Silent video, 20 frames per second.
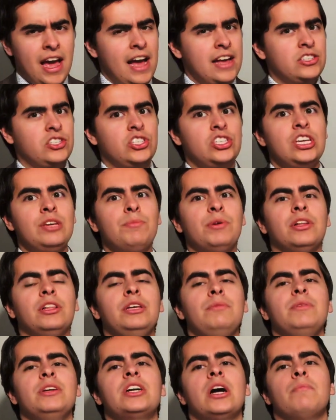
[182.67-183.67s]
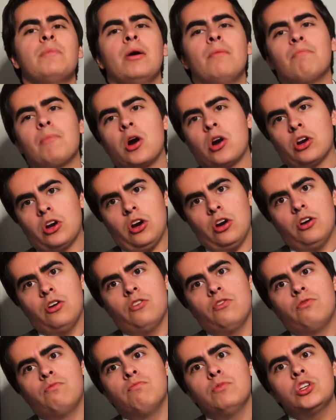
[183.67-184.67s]
has seemingly become a mark
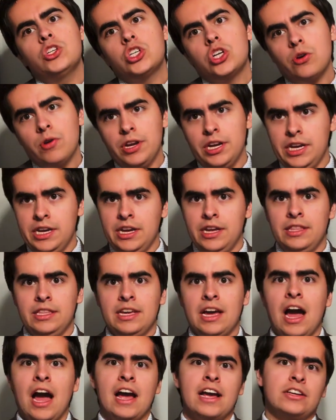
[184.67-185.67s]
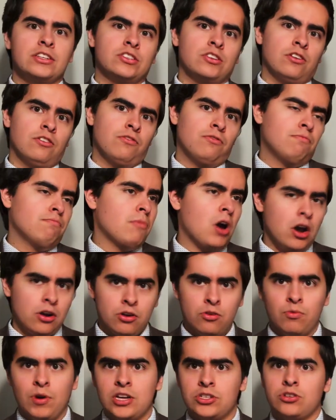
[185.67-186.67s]
of maturity in the eyes of
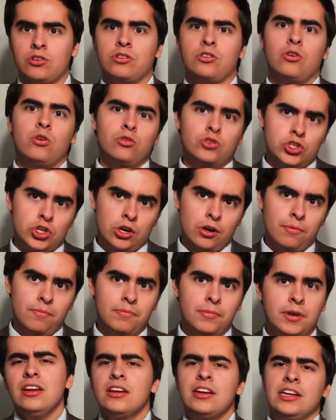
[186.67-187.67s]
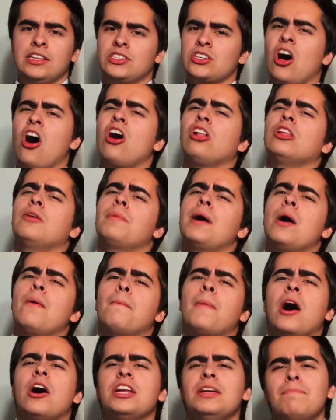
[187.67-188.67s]
modern Western culture. It's all
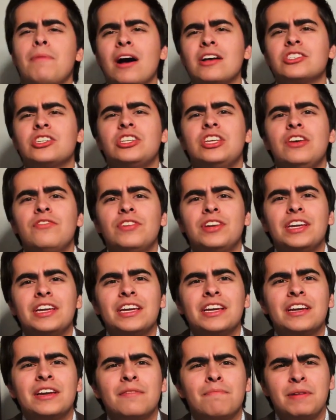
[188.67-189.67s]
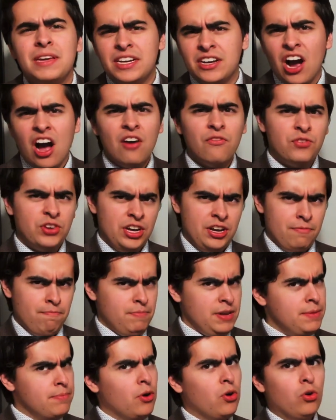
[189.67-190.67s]
about body positivity. Be confident,
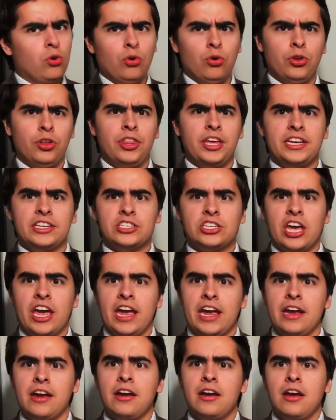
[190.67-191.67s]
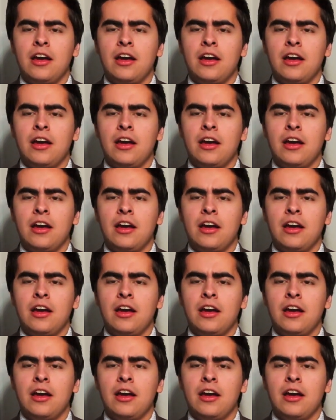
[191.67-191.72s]
be bold, they say.